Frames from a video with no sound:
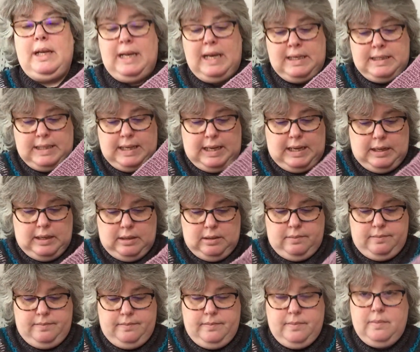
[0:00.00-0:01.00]
knit it
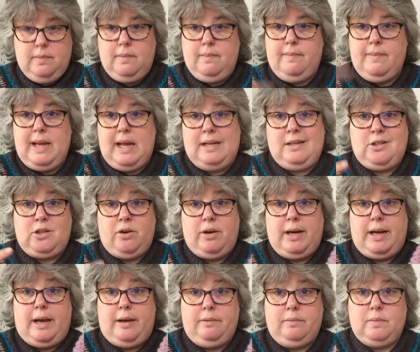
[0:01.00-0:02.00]

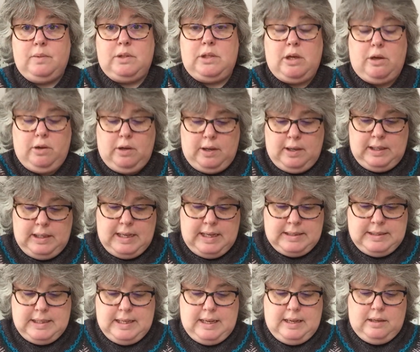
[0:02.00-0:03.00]
inside out. So you
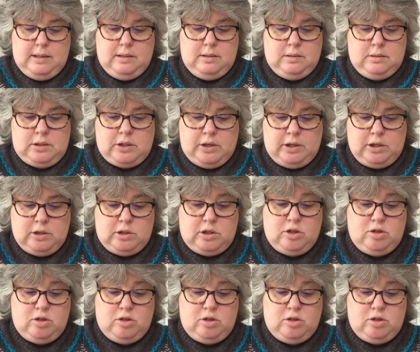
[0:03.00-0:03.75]
knit it, so you're